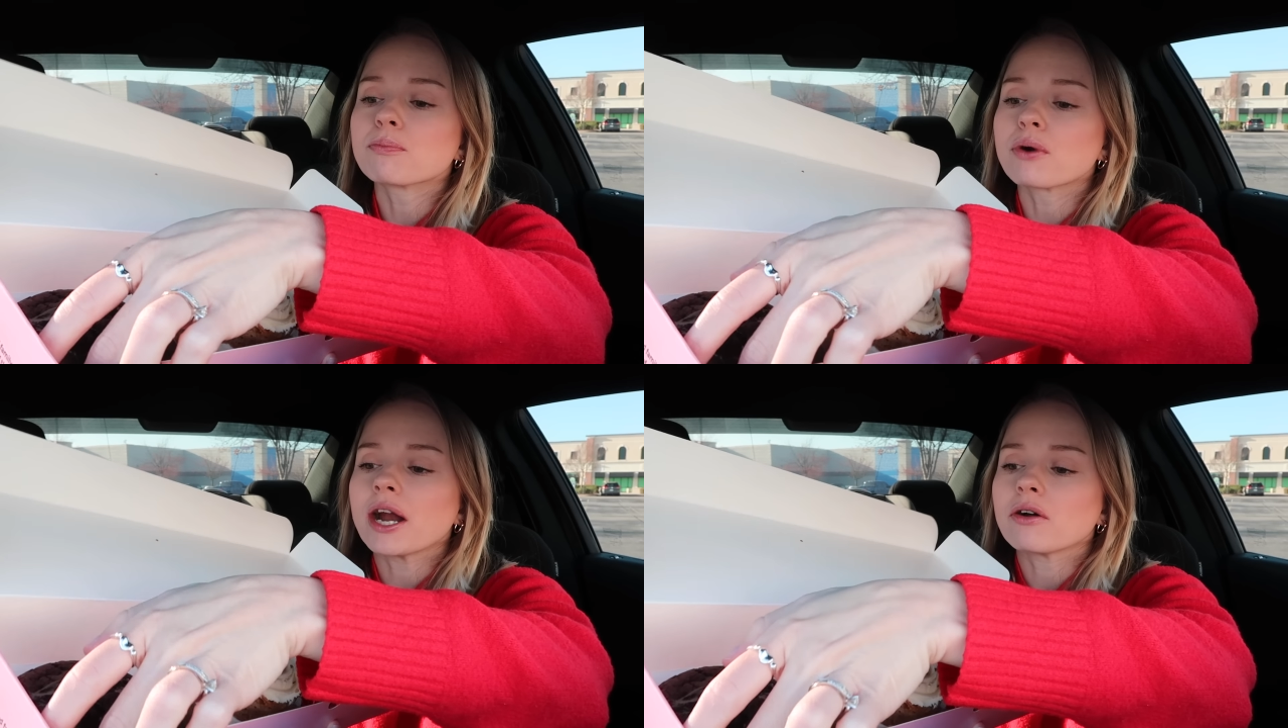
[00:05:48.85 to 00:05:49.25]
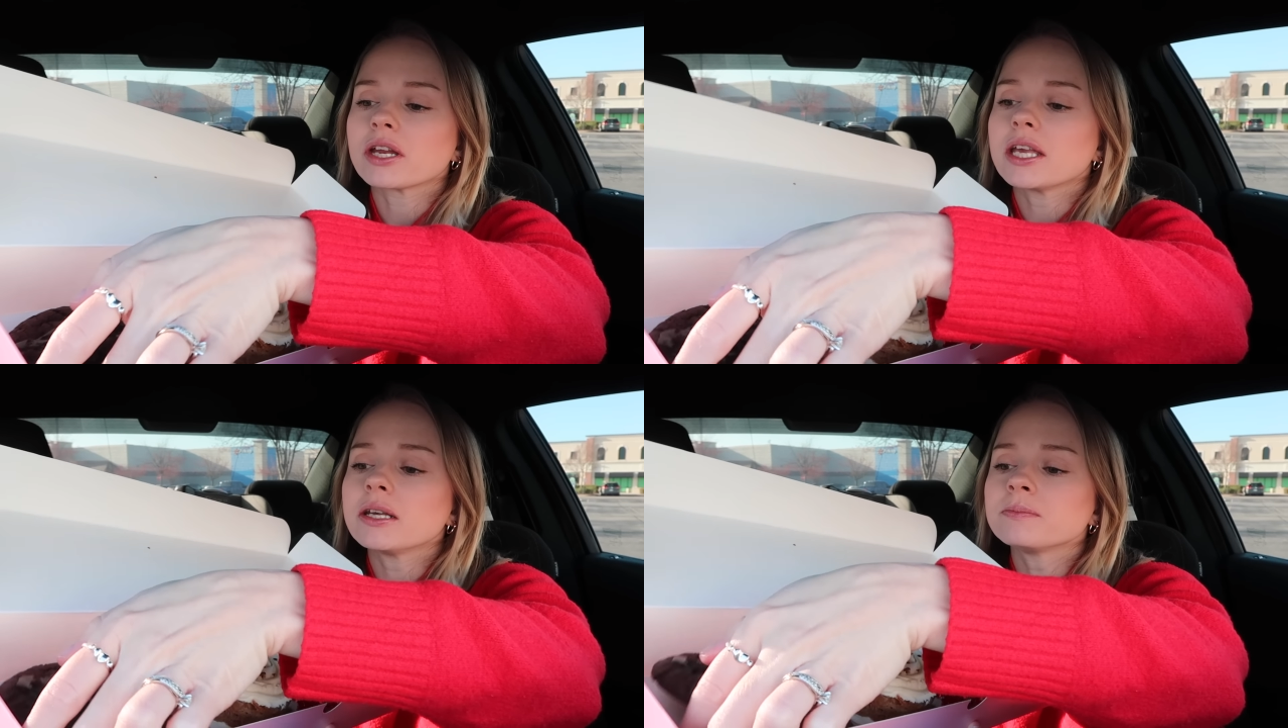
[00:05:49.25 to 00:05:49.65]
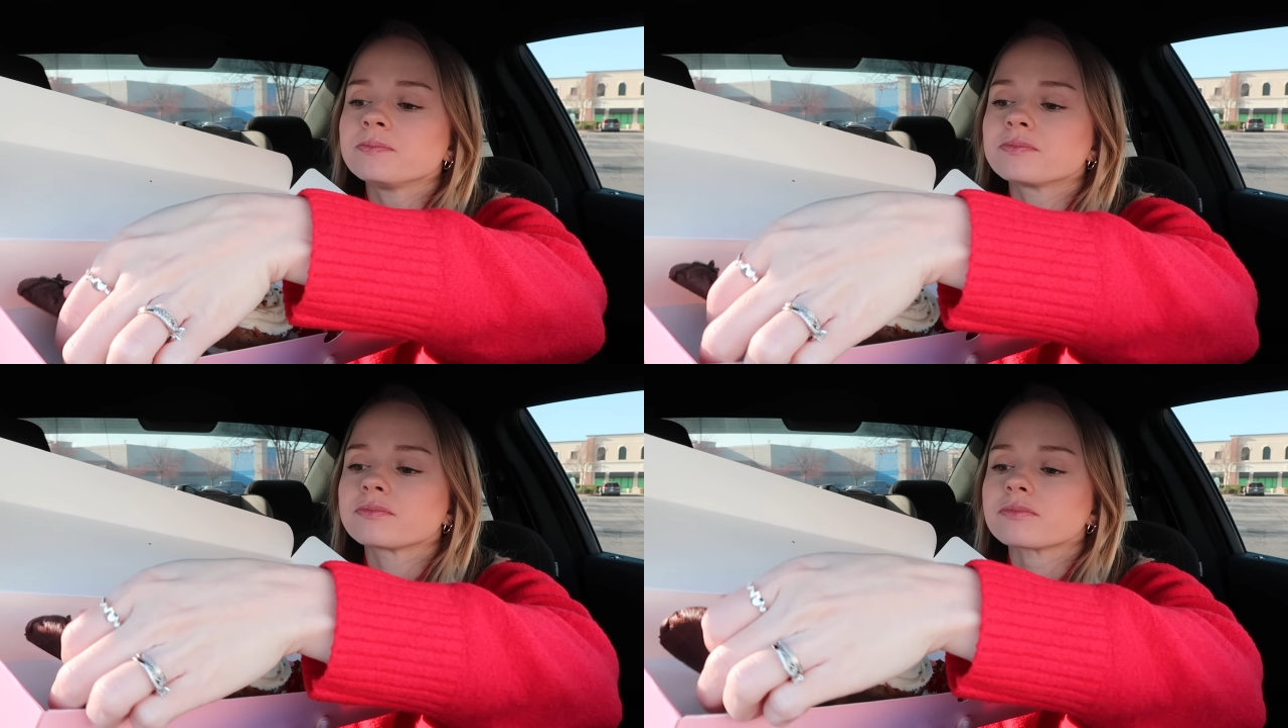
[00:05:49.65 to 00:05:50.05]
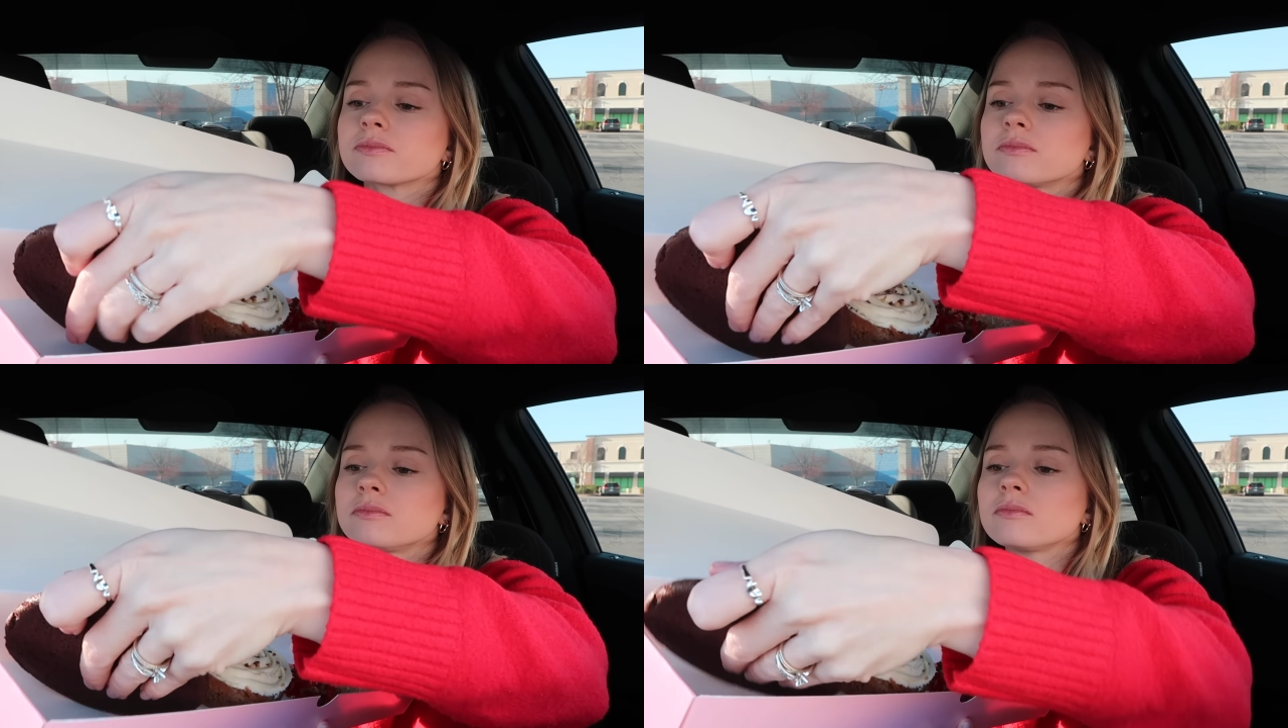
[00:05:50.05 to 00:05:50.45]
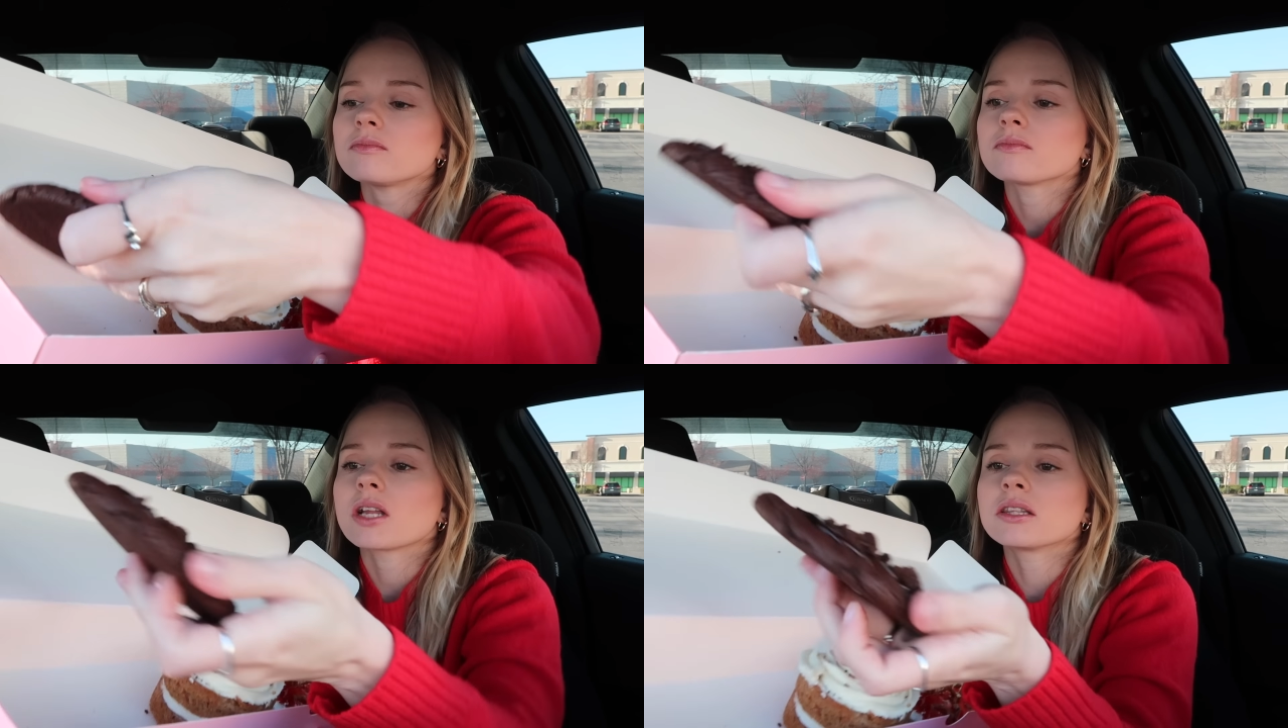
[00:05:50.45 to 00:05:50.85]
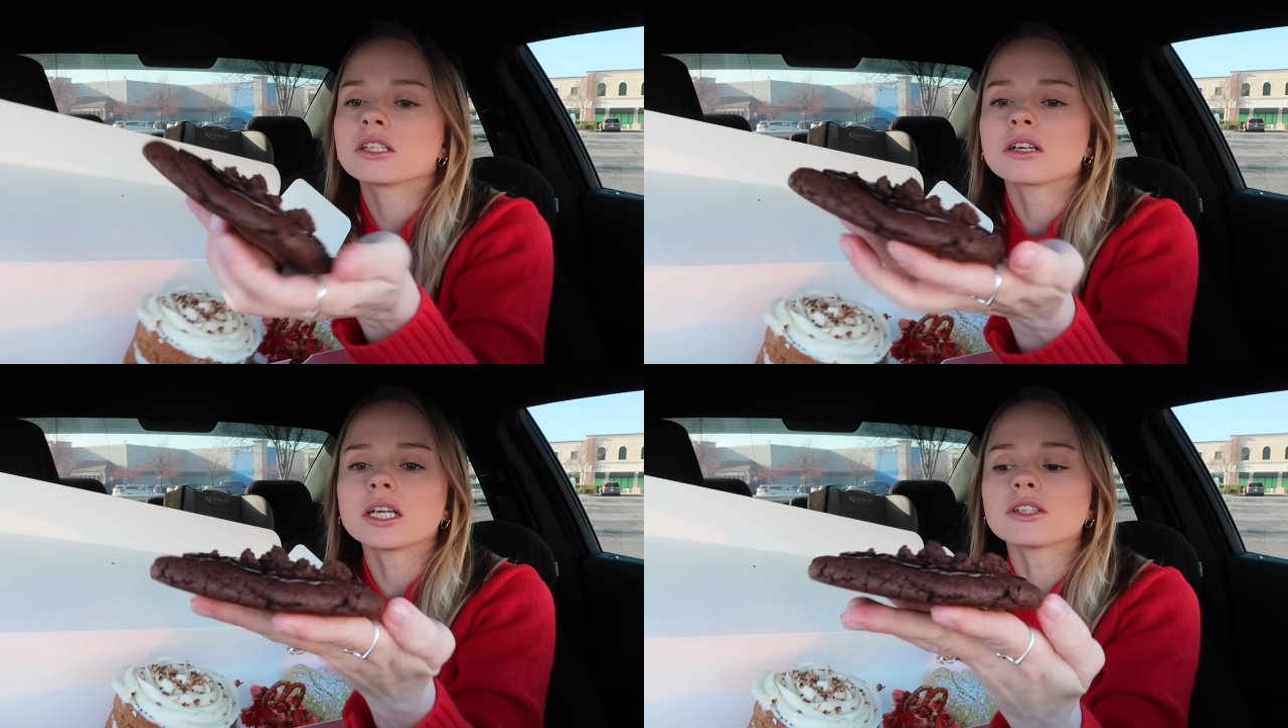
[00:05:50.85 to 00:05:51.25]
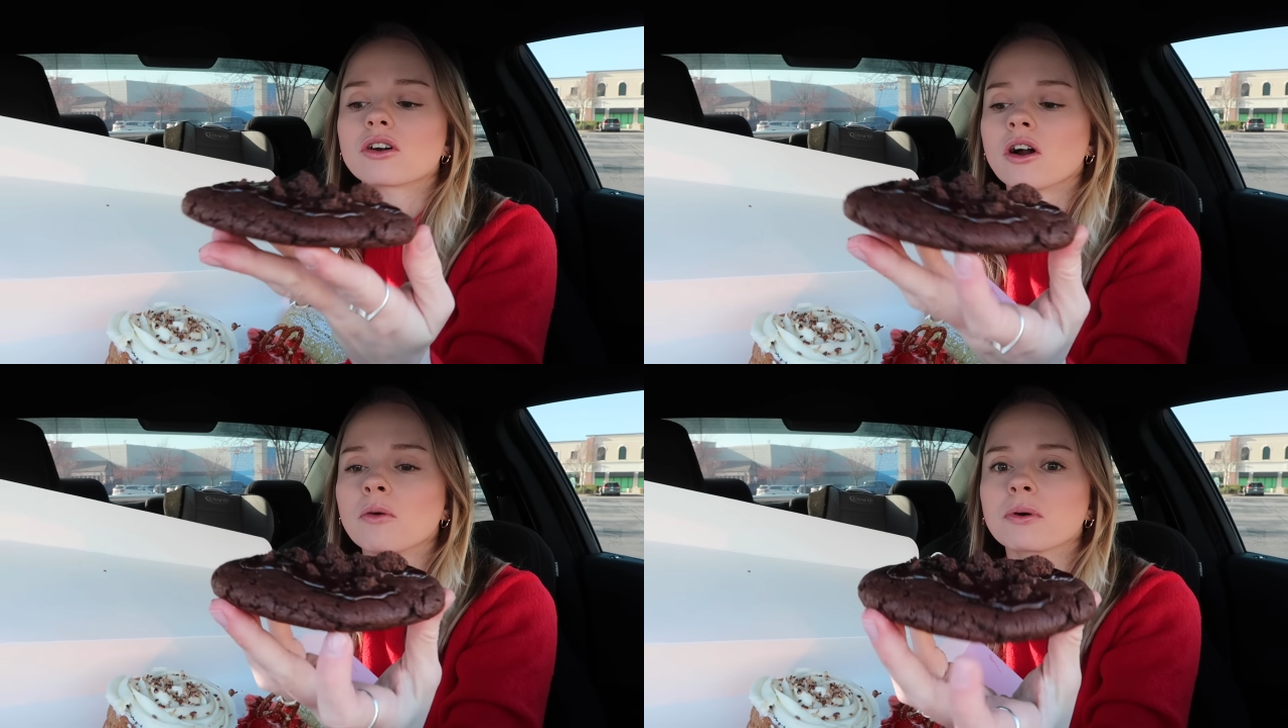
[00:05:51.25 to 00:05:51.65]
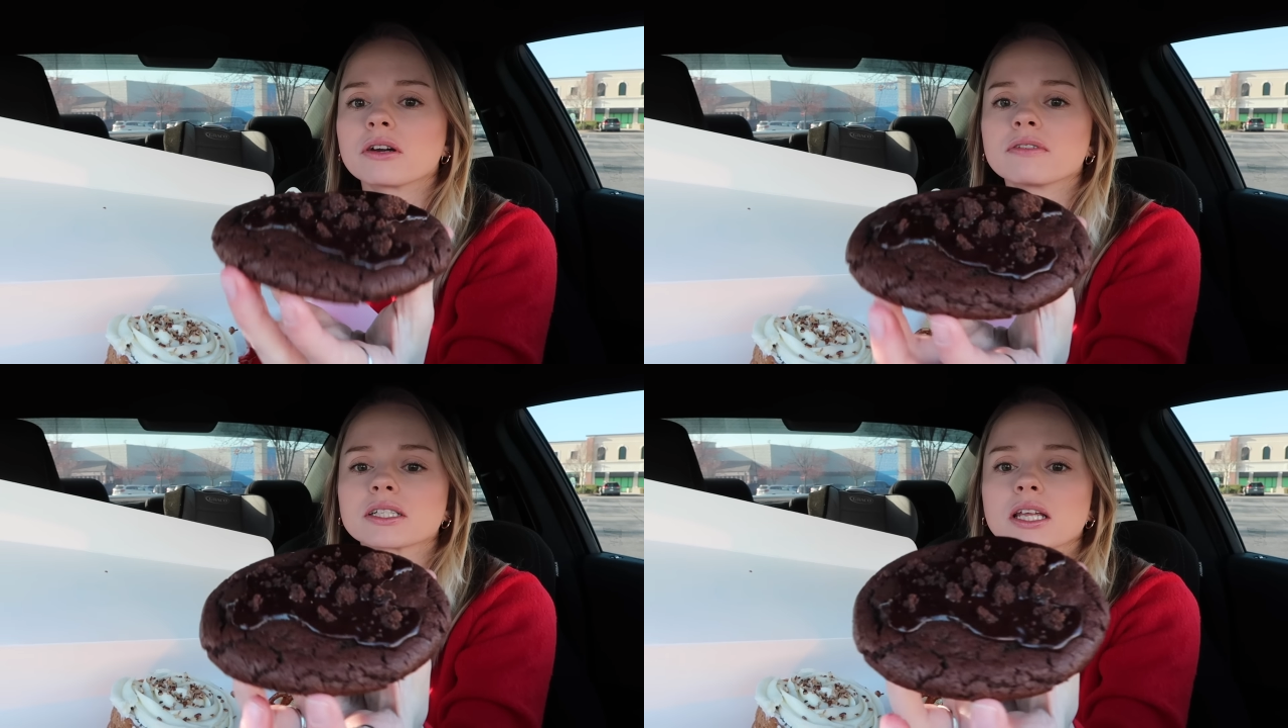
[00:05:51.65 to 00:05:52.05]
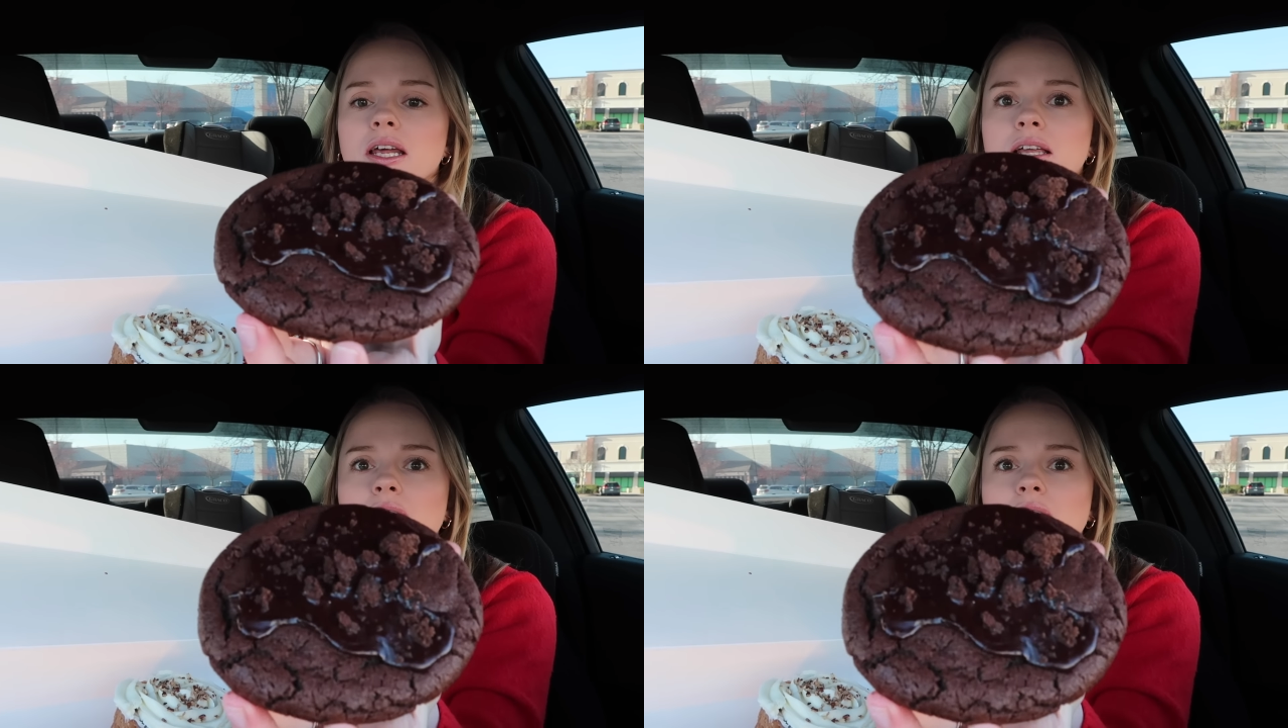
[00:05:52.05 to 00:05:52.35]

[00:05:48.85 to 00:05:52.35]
brownie. These cookies are all perfect today.